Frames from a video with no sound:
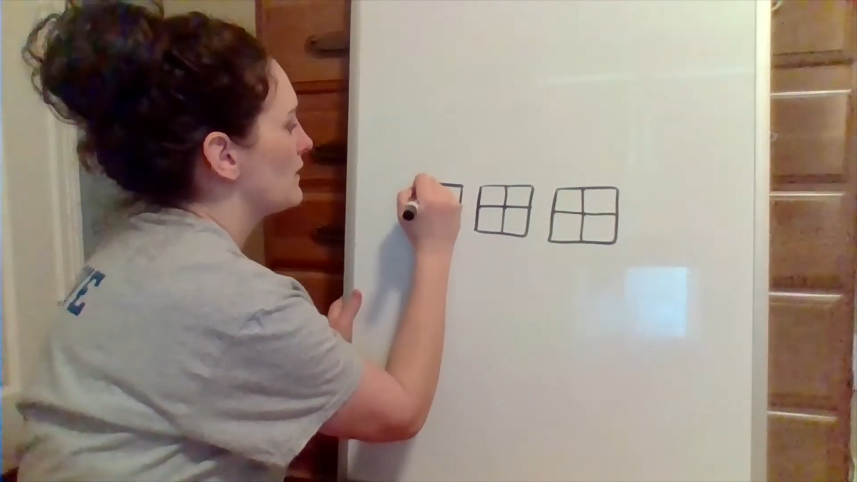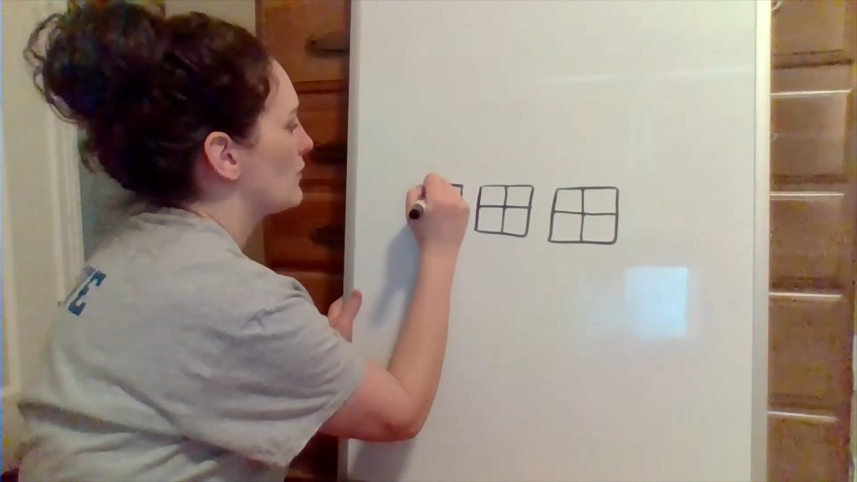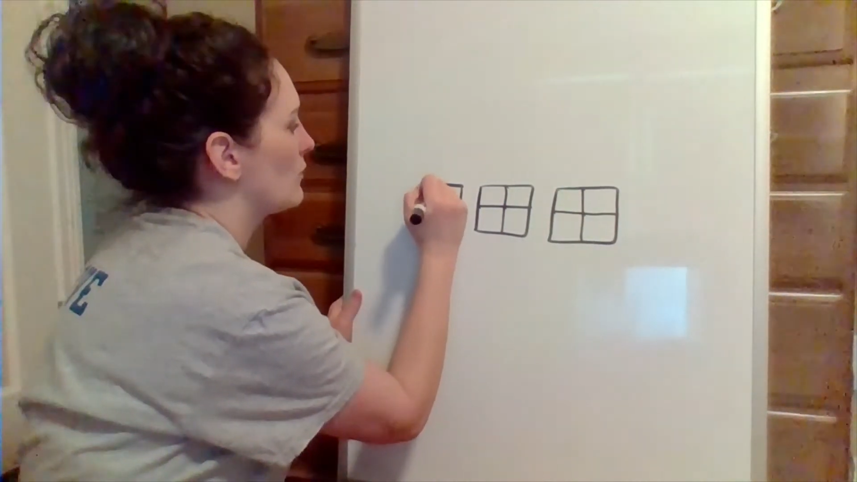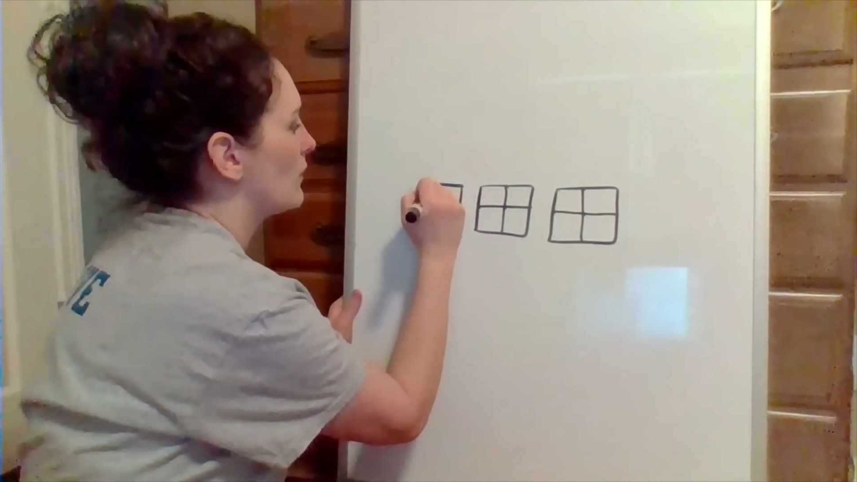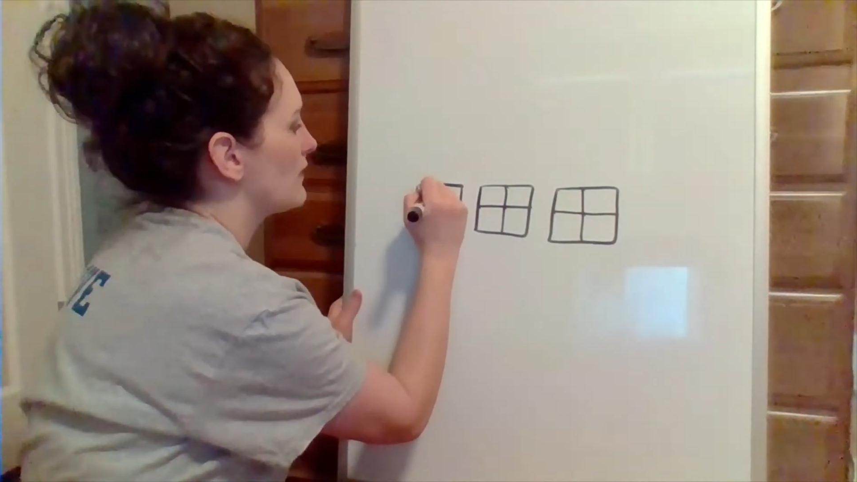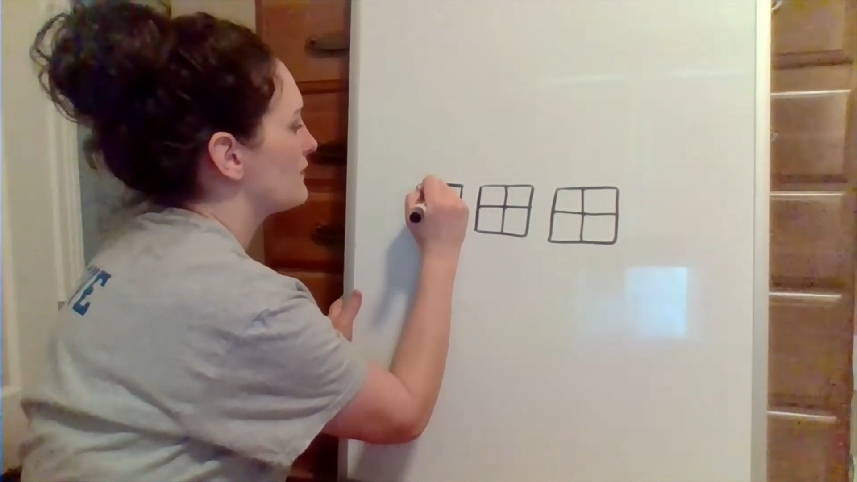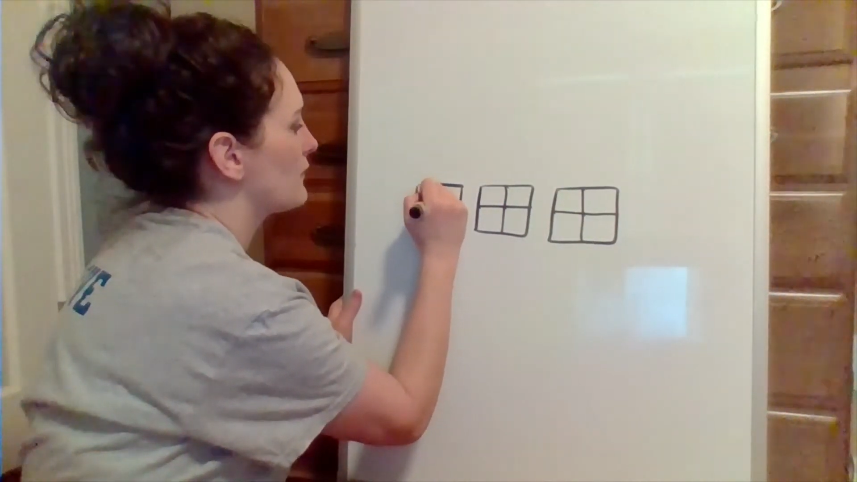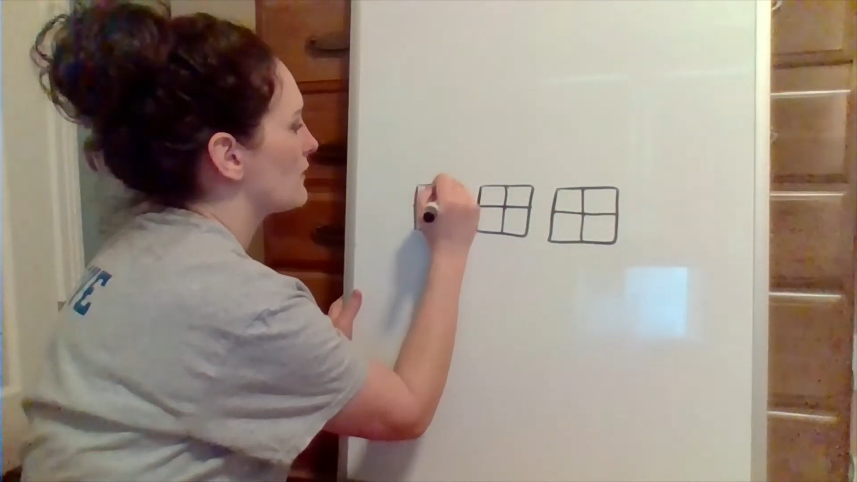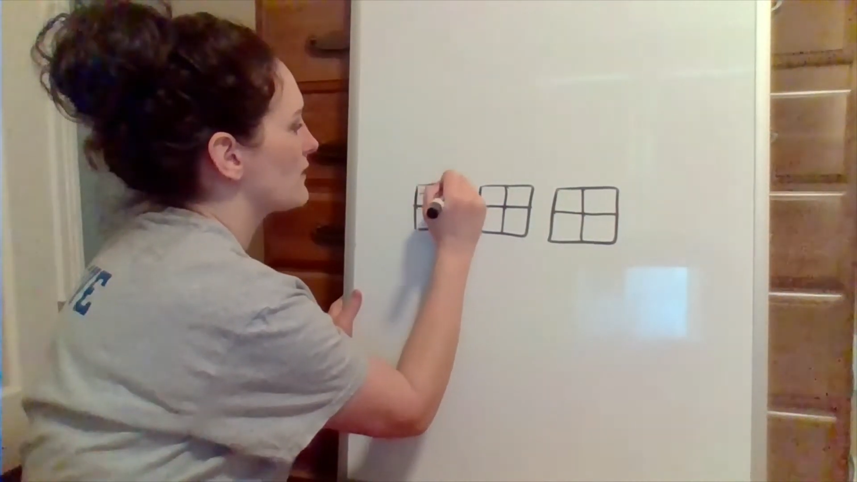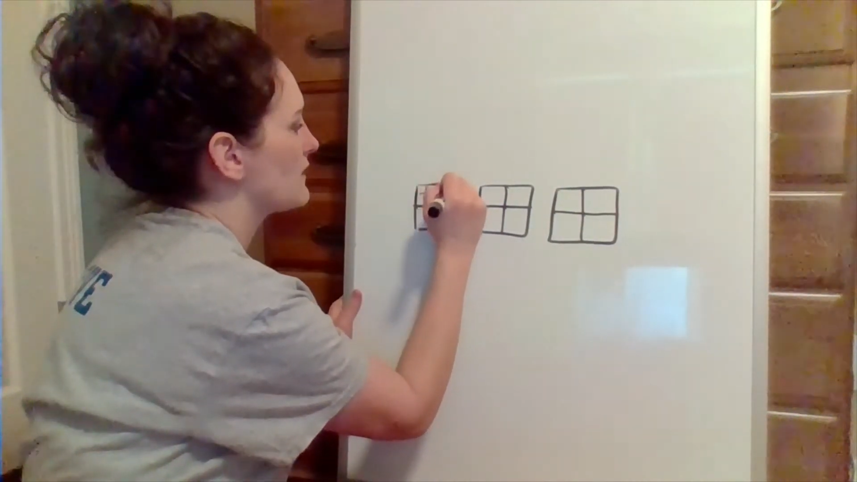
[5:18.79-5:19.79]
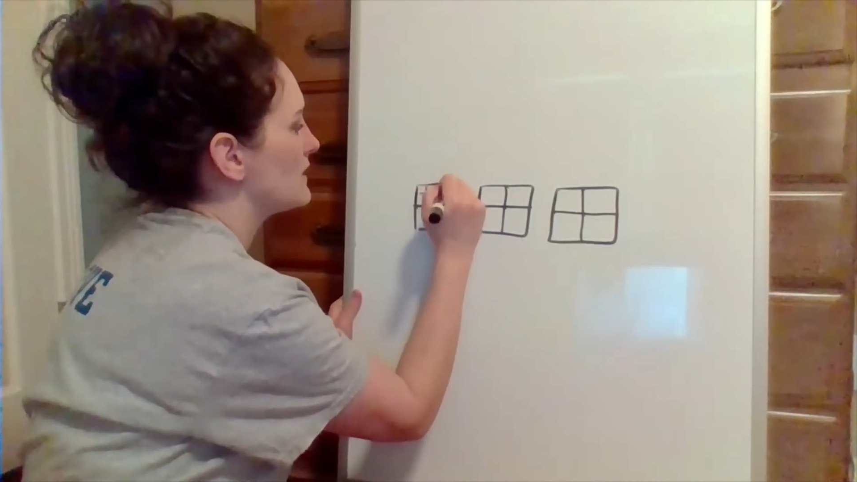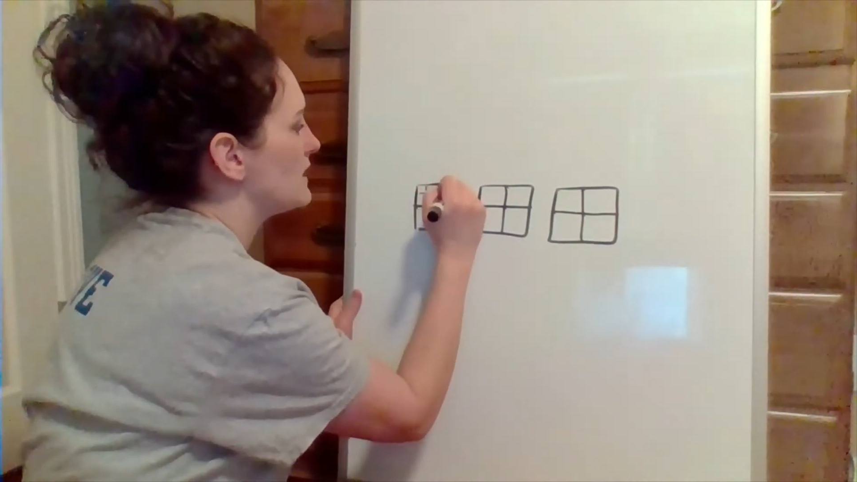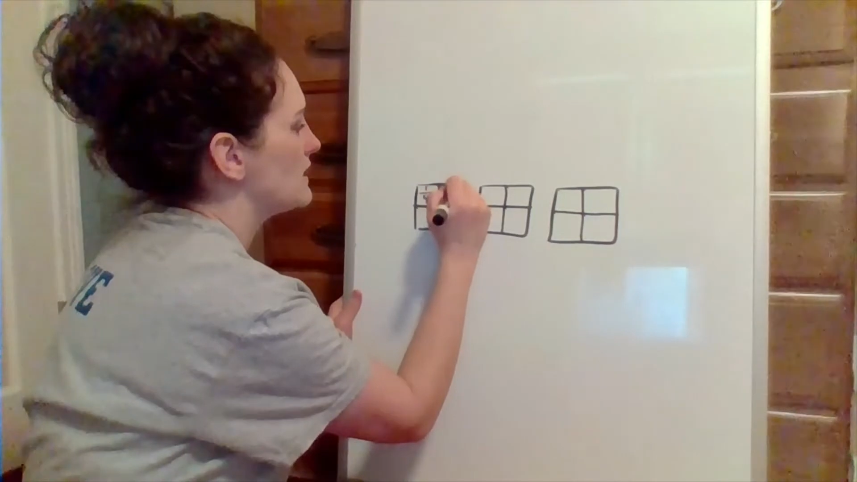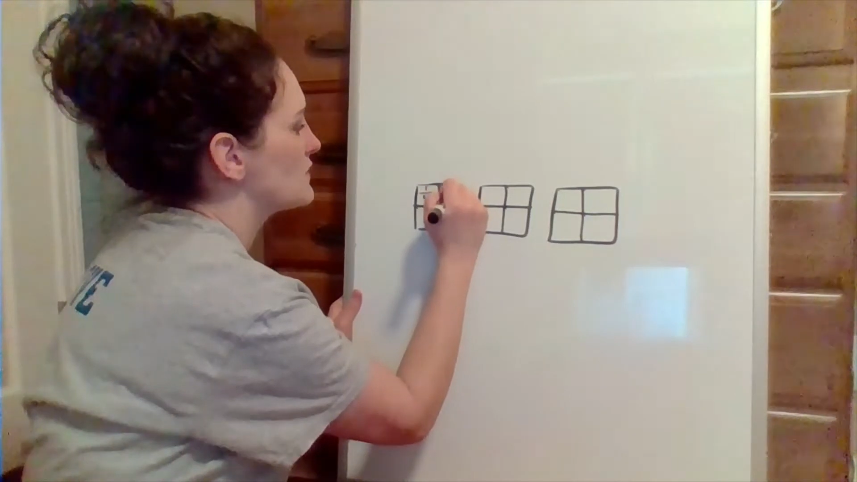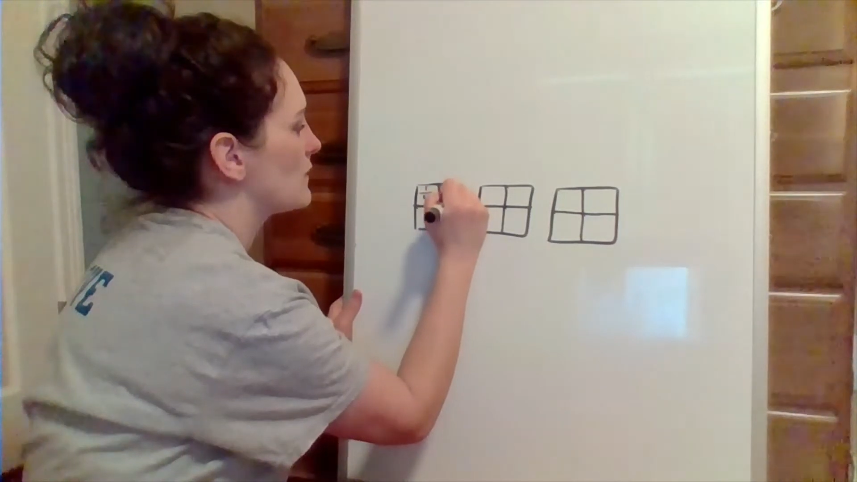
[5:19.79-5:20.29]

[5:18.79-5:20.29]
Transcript: 1/4 in each